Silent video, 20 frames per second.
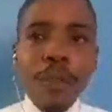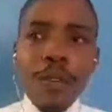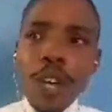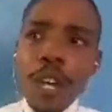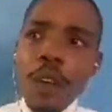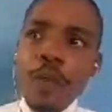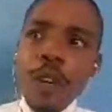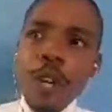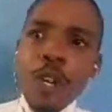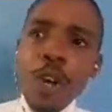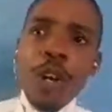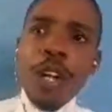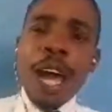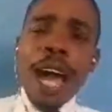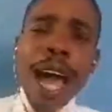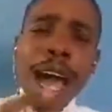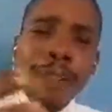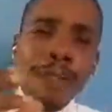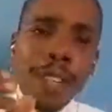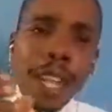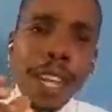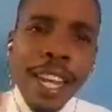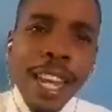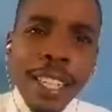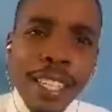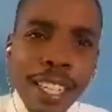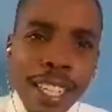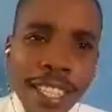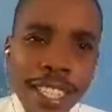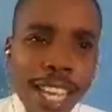even if you don't have the
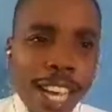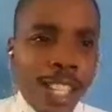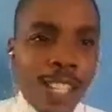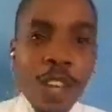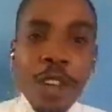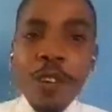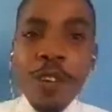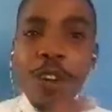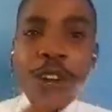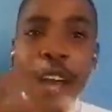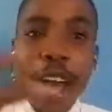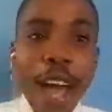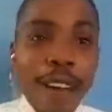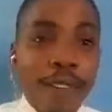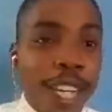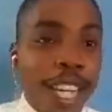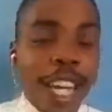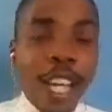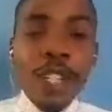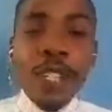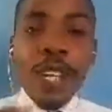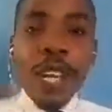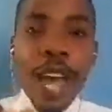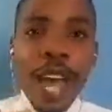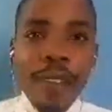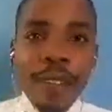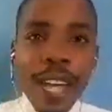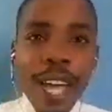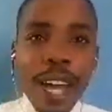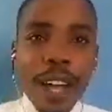latest cars, or if you don't have a car, you don't
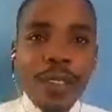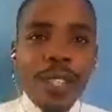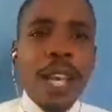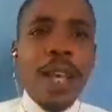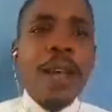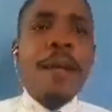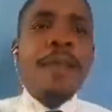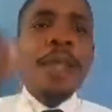have a house,